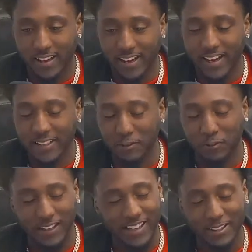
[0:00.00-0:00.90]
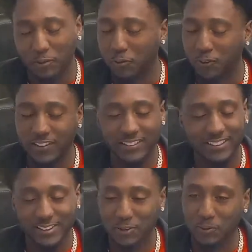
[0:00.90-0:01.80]
I had a feeling the
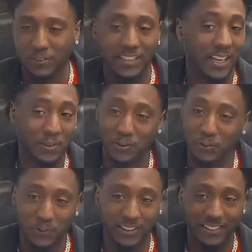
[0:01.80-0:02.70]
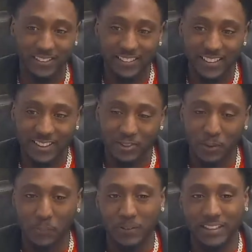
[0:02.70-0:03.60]
Chiefs were not going to win.
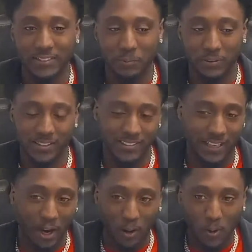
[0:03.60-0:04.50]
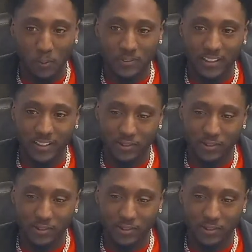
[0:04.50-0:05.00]
So, but that's like our home team.